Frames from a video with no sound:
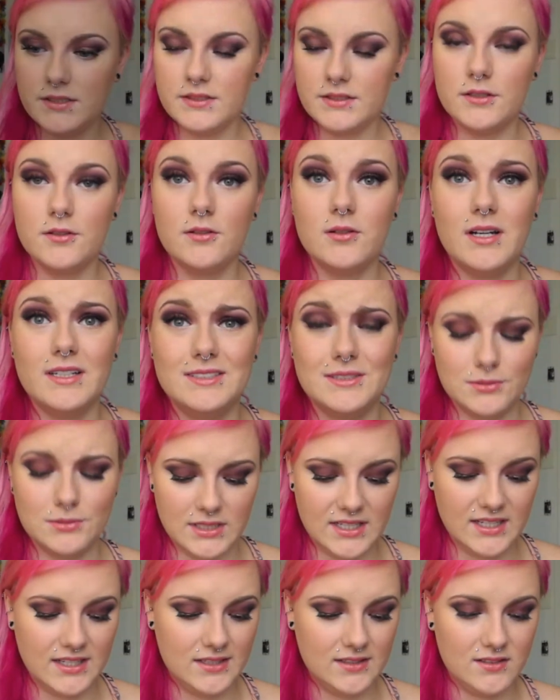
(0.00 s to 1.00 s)
So I
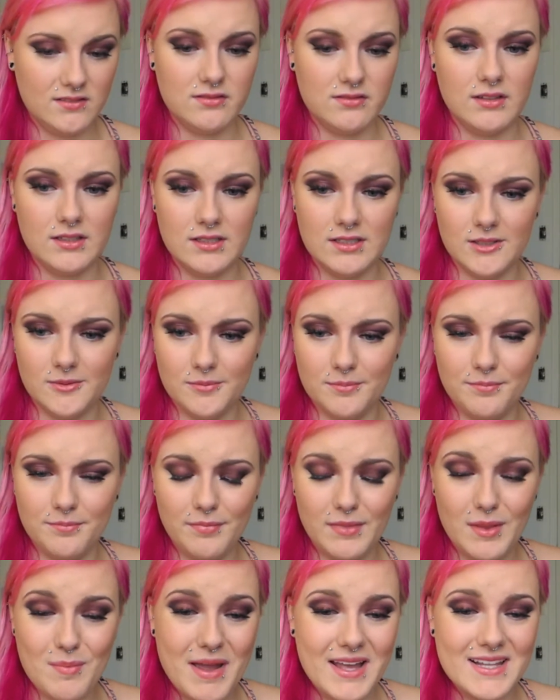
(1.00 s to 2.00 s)
don't have um,
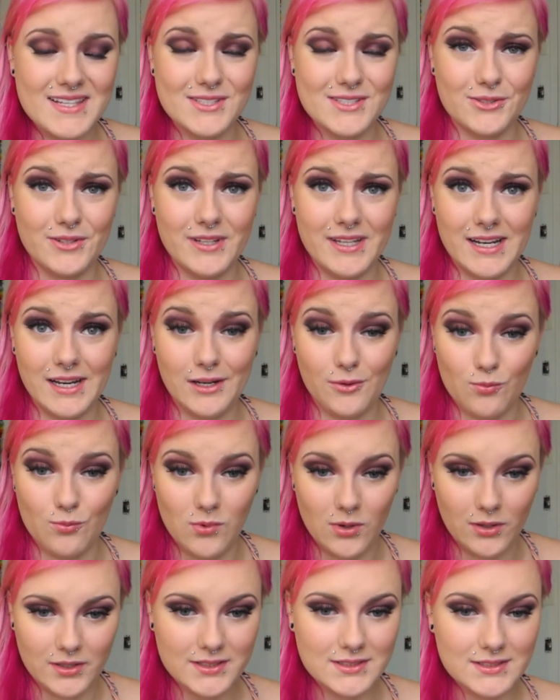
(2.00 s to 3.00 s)
the pencil that I
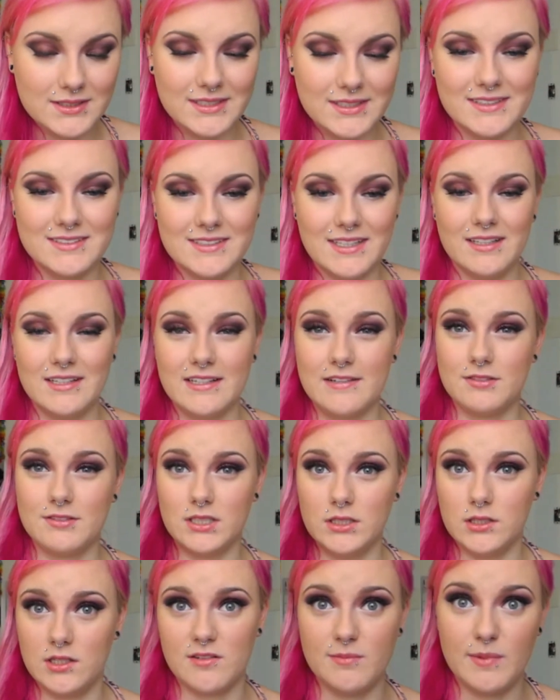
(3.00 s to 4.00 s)
want because I
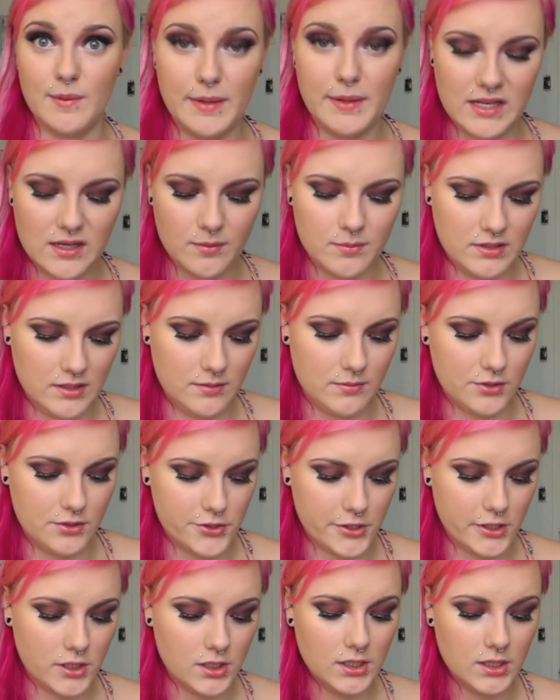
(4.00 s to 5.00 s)
left a lot of my makeup in
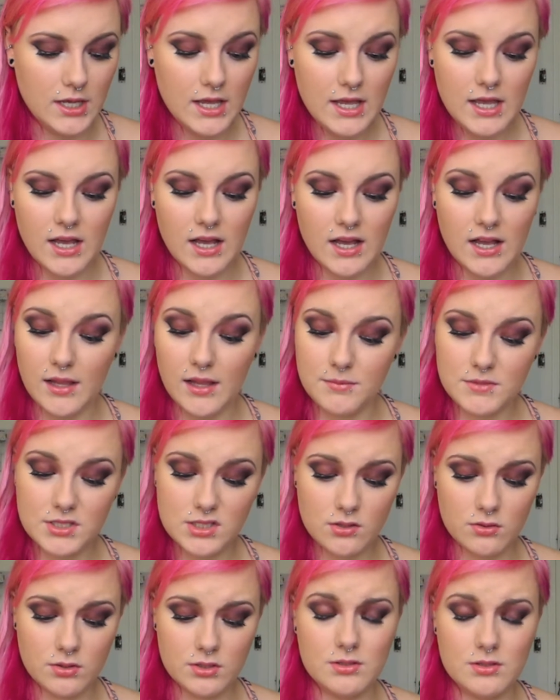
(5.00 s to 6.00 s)
Montreal. I'm
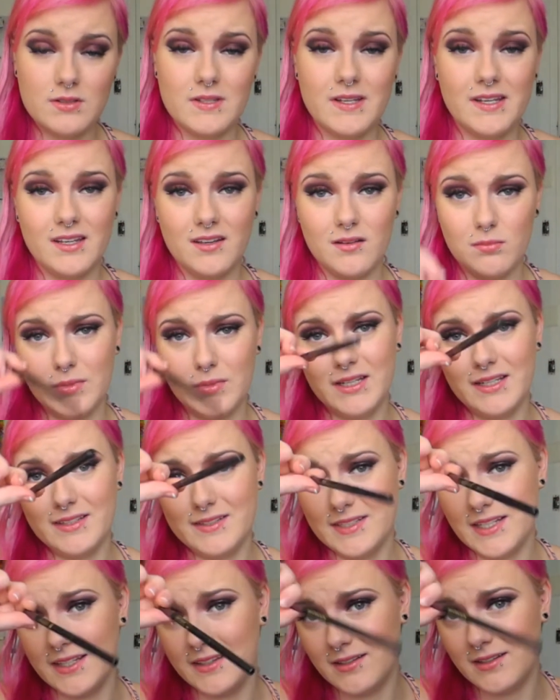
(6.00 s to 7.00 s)
just going to take my
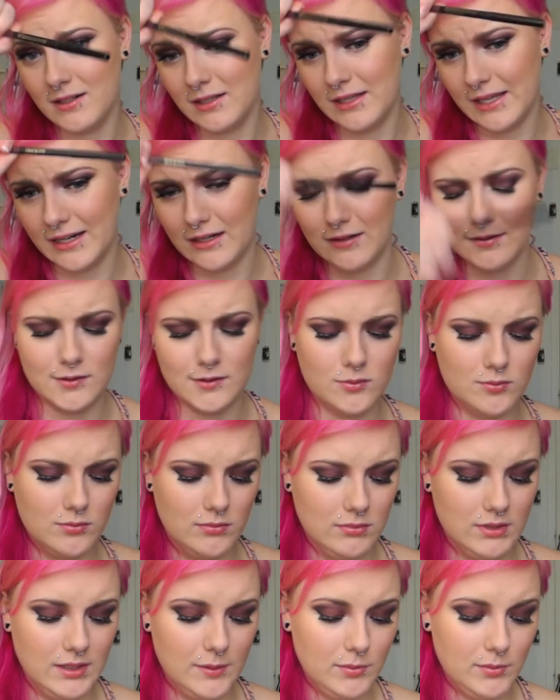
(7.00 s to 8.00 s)
Sainte
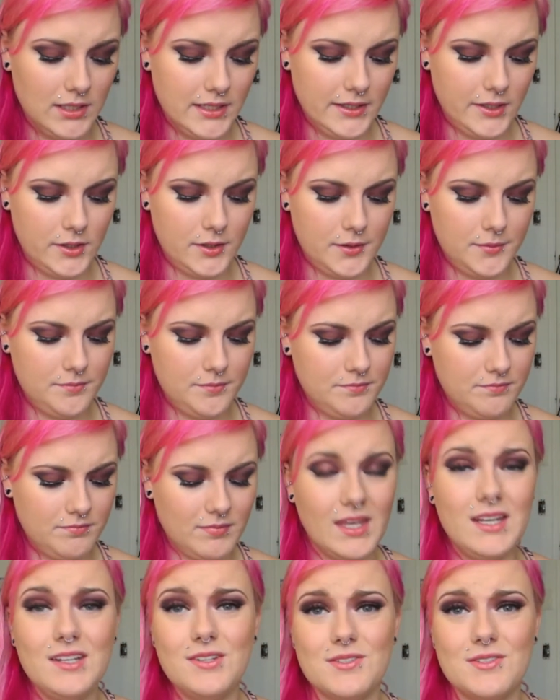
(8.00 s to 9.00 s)
Lancome lip liner
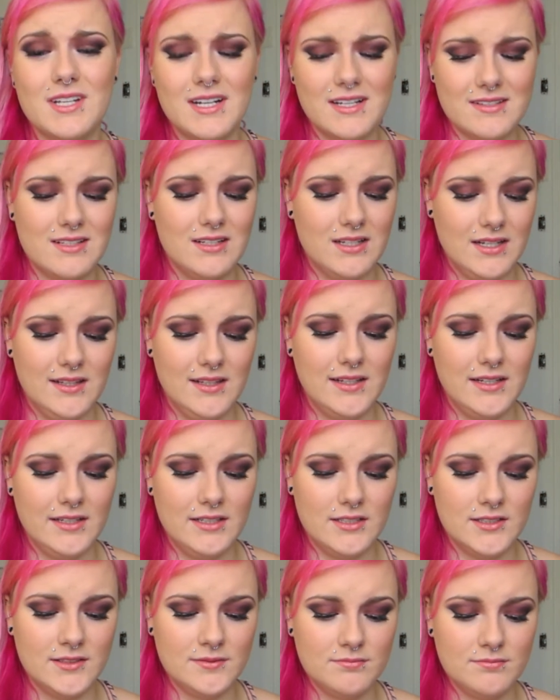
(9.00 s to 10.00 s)
and use it as an
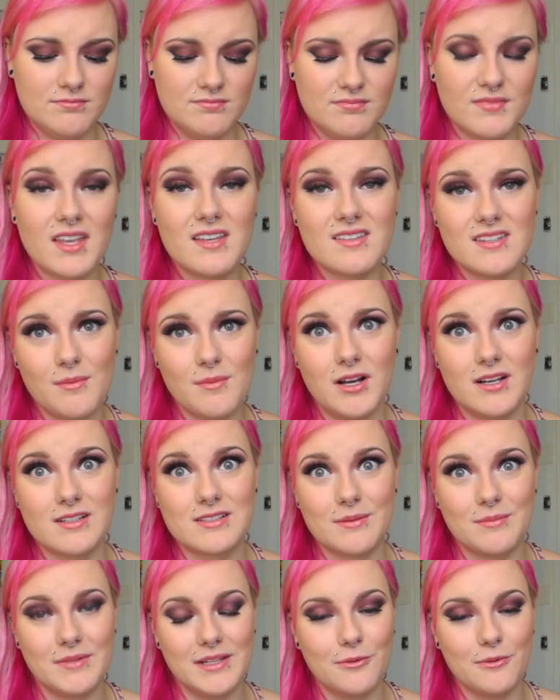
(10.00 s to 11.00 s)
eyeliner because I'm
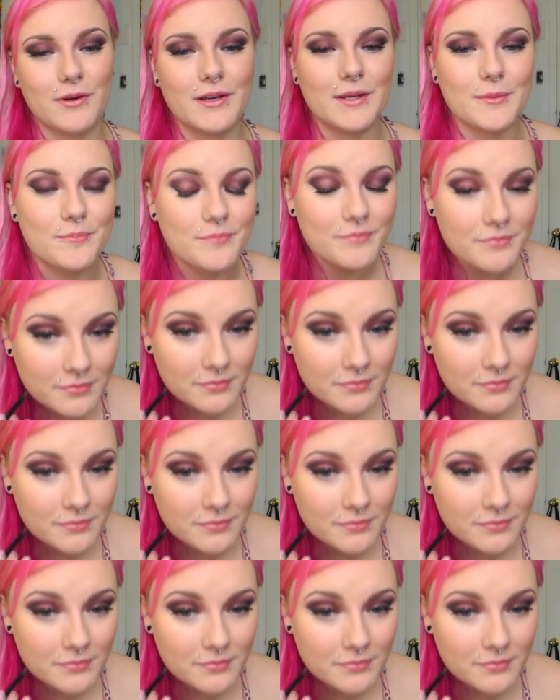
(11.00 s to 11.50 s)
awesome that way.